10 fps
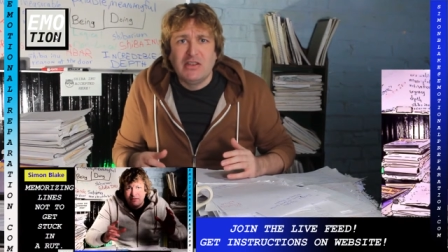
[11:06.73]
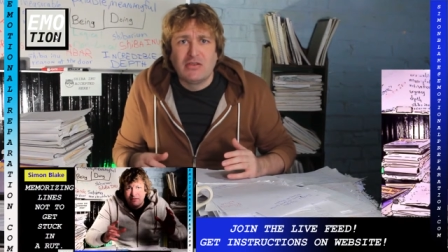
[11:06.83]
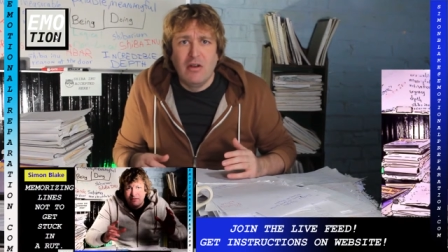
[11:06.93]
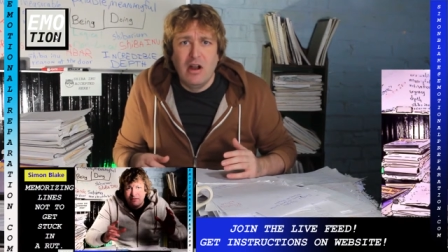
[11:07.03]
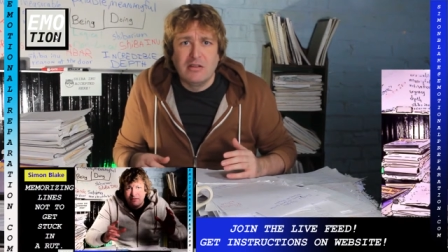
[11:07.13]

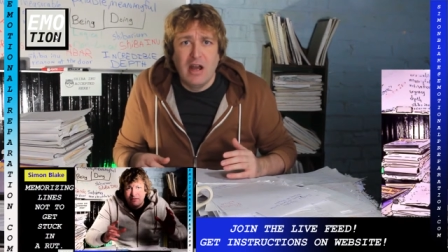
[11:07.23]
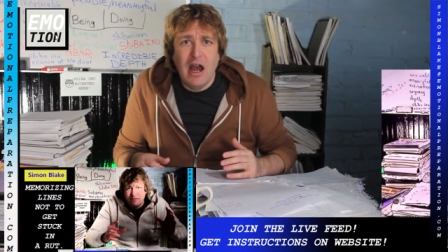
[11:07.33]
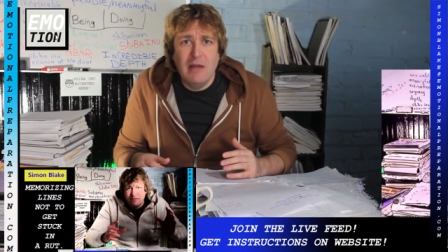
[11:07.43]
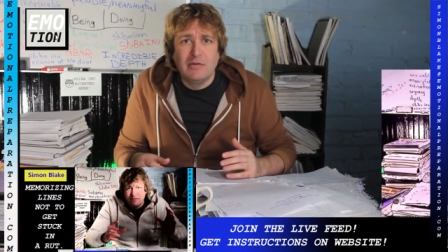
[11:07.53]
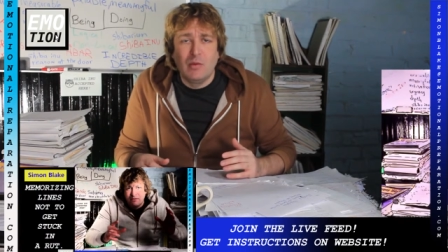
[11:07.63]
strong
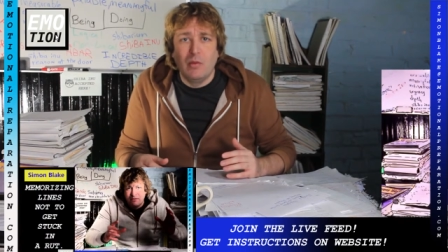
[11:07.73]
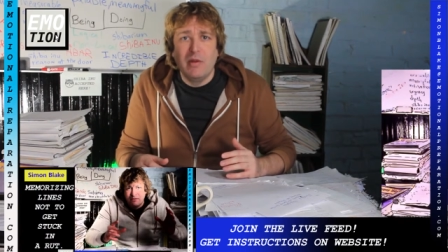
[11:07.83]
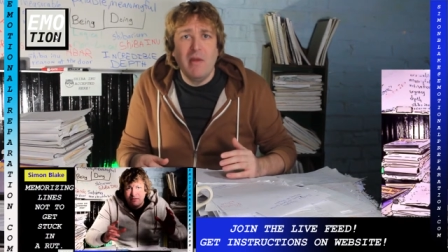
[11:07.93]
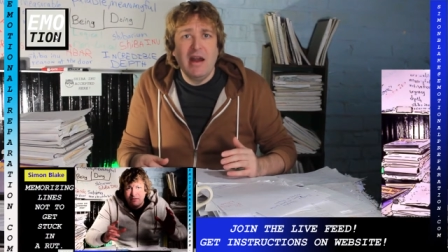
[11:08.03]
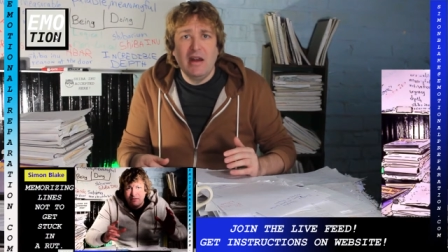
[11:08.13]
times where
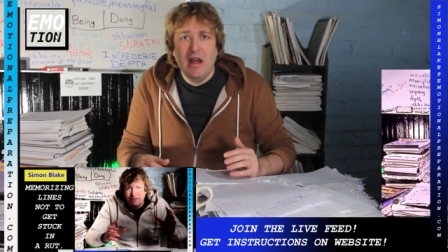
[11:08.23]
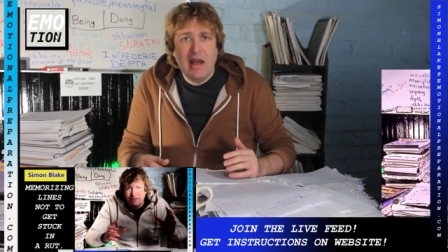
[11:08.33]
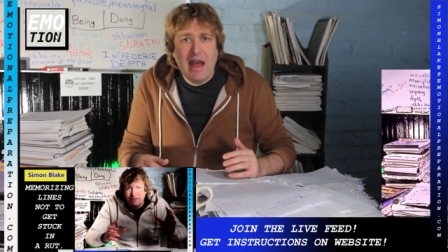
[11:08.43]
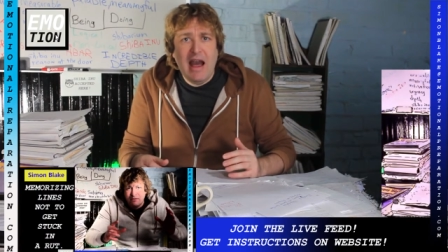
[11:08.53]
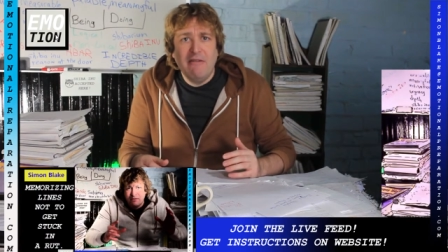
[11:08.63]
we might
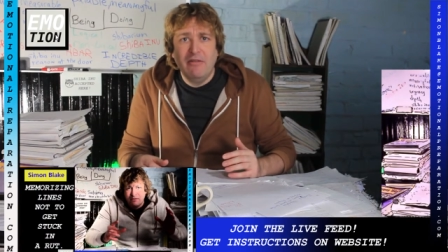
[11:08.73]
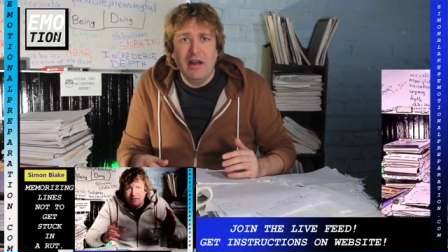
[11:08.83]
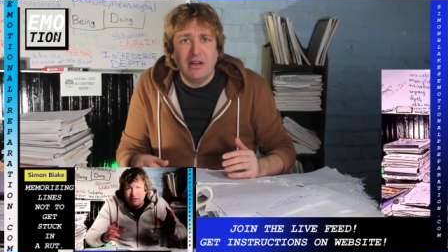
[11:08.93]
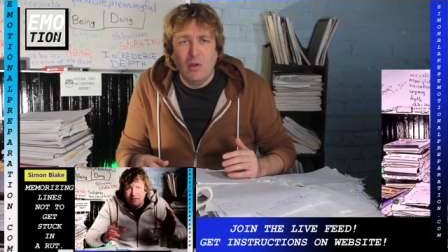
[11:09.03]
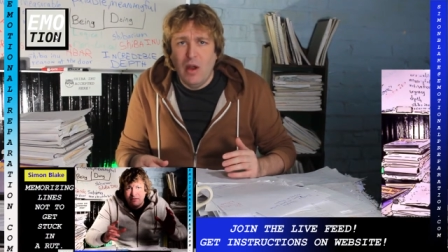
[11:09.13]
have
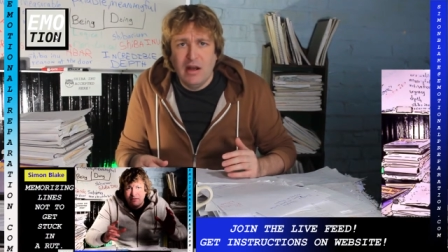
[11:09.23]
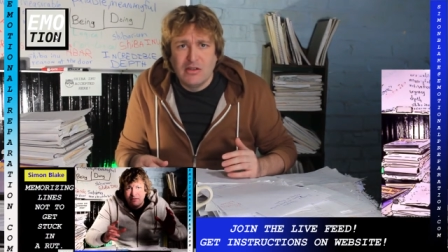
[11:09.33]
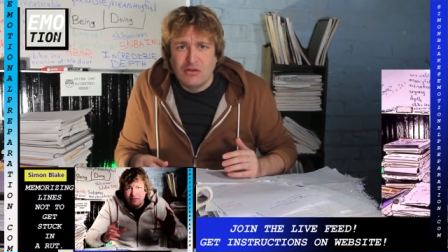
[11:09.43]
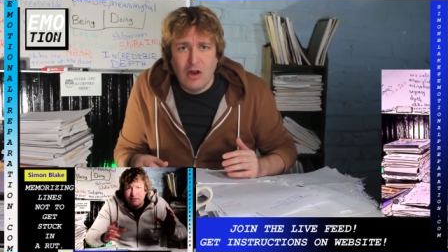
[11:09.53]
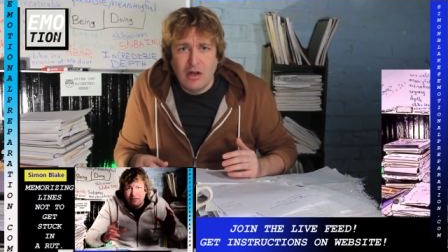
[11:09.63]
like quite a
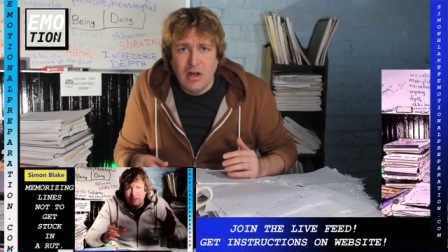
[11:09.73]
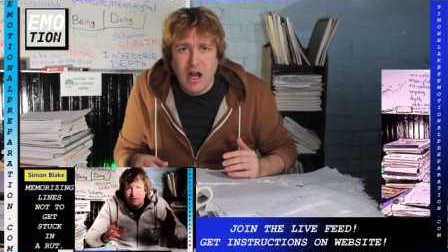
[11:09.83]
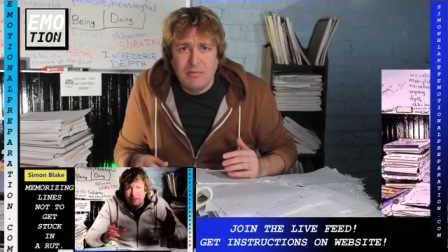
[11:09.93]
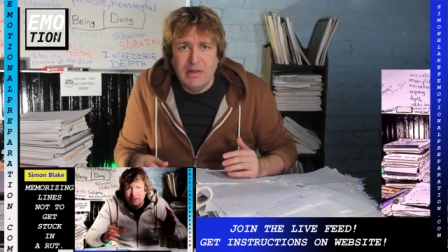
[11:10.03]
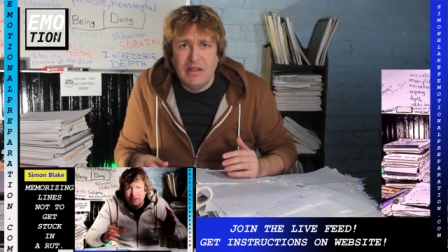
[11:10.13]
strong
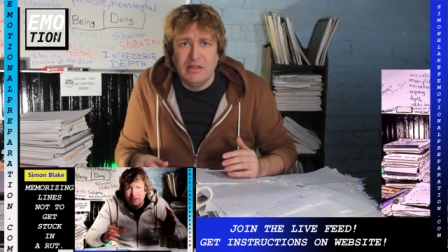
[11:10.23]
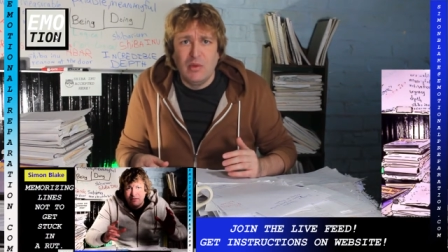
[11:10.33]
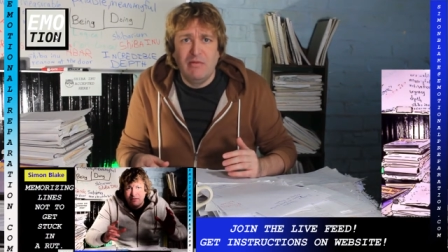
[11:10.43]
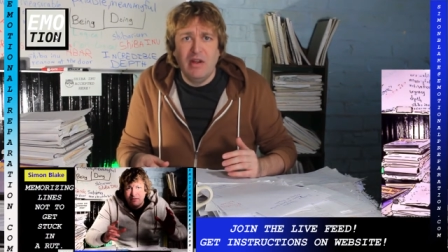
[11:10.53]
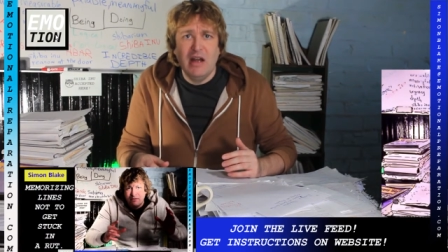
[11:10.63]
knock because
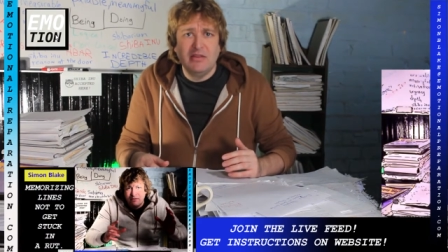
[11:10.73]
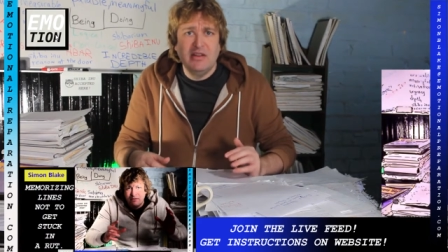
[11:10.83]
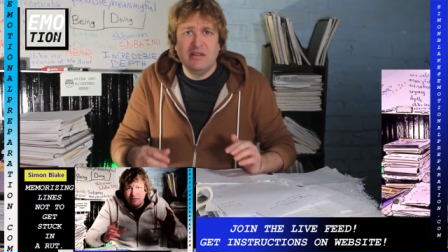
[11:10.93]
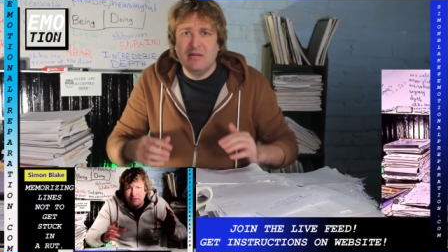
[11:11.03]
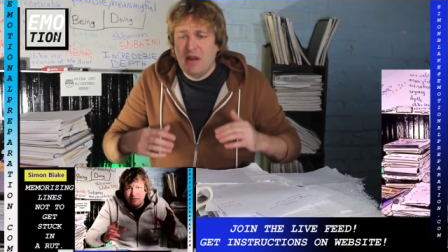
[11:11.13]
we've got
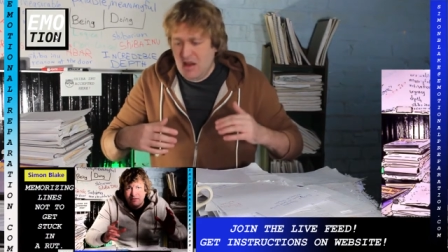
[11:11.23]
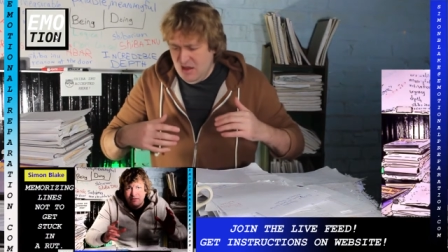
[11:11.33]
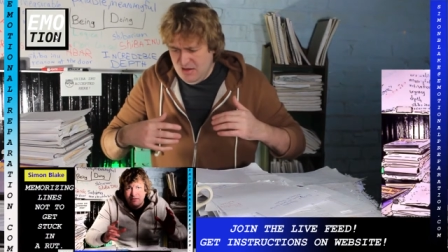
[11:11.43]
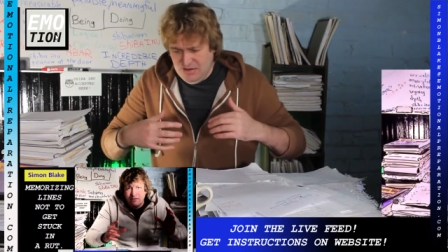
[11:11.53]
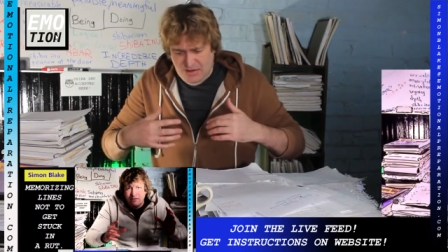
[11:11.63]
this, uh,
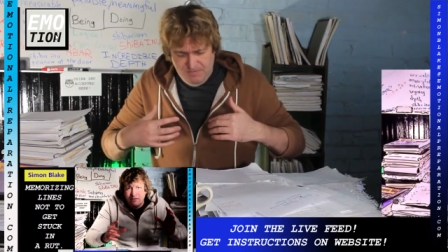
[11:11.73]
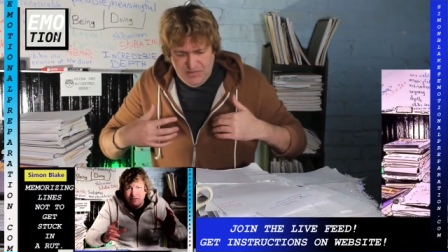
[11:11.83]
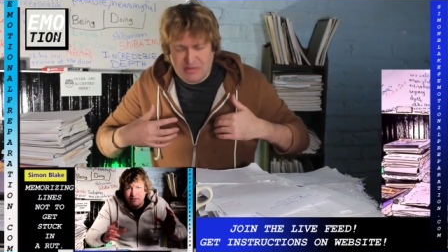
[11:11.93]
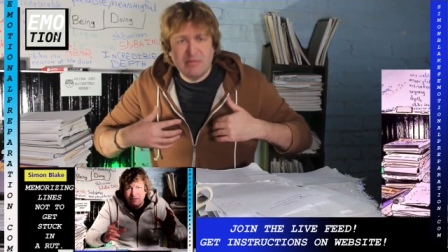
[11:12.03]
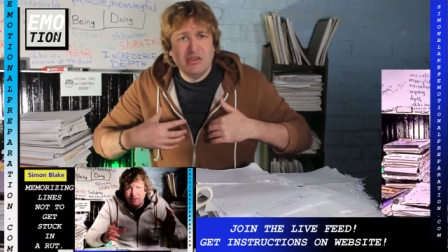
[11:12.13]

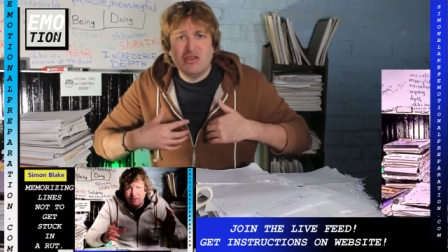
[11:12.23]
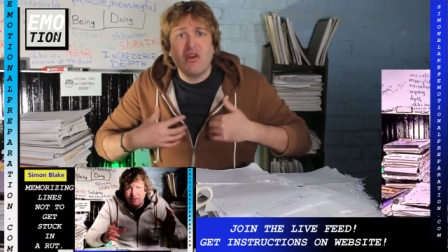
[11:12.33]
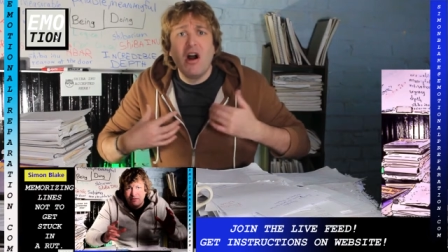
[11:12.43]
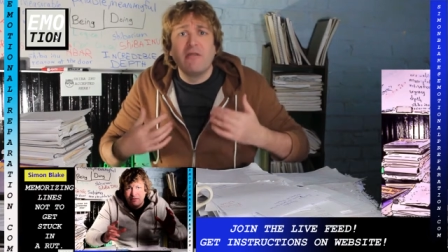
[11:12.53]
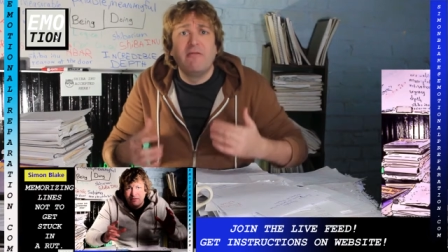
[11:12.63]
this
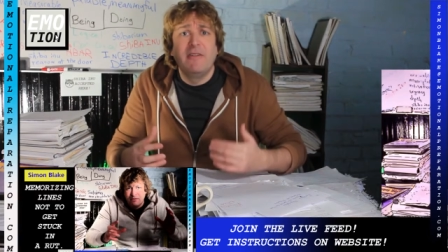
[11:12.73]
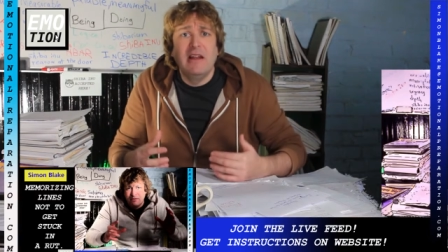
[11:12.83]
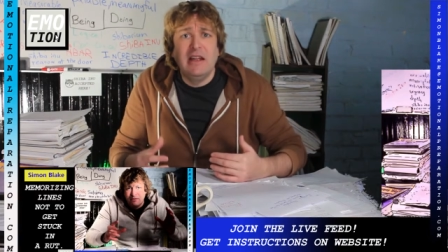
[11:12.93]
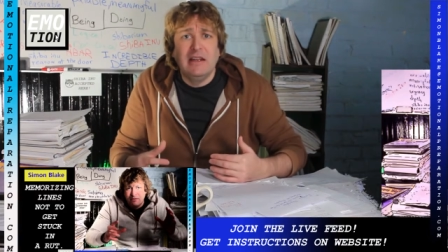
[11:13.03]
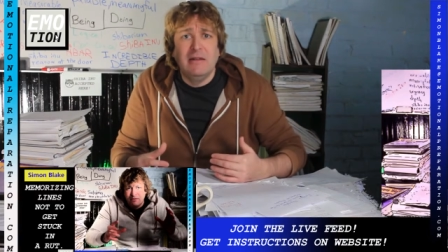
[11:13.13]
strong
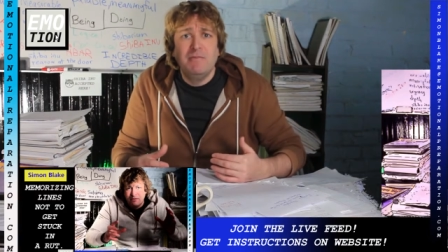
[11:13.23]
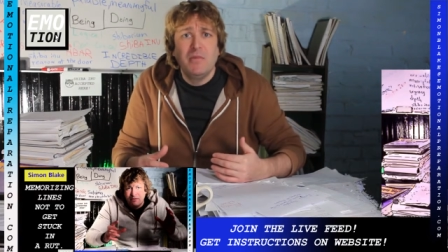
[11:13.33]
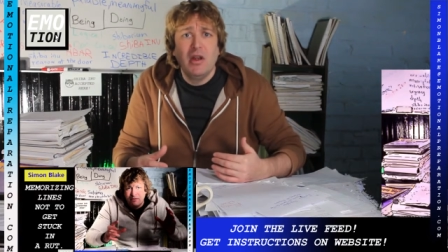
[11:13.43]
feeling.